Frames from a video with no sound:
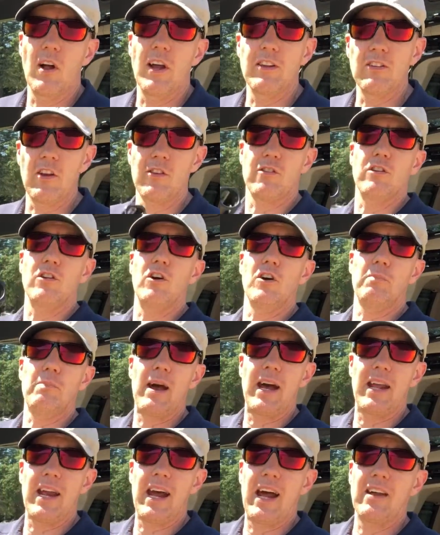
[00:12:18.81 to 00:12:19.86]
It does look
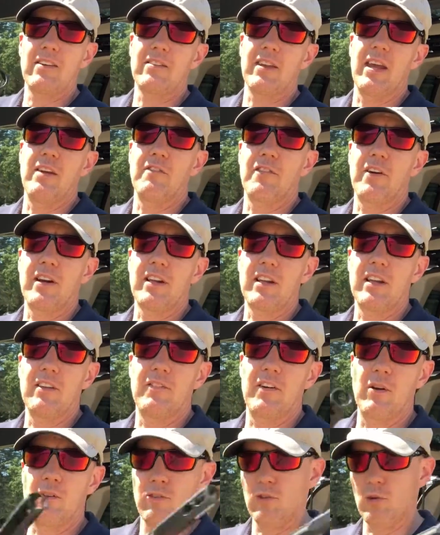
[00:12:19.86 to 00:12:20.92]
badass, and frankly, if
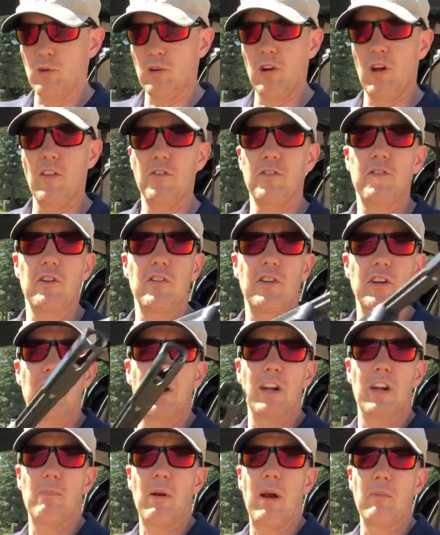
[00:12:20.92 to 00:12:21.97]
I was doing all this to the
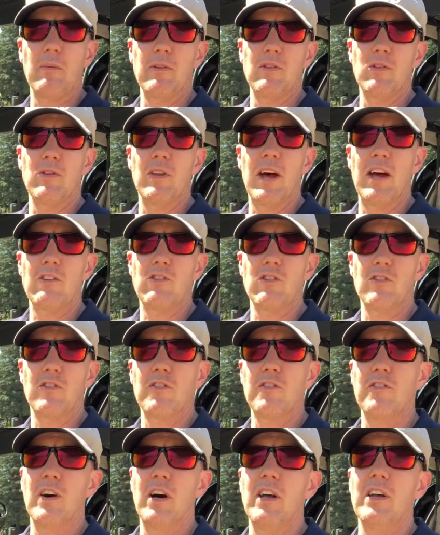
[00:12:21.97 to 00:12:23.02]
gun, I'd probably do that just for
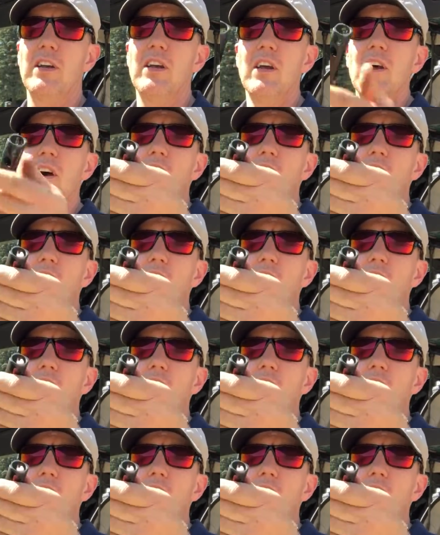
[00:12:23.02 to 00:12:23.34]
fun.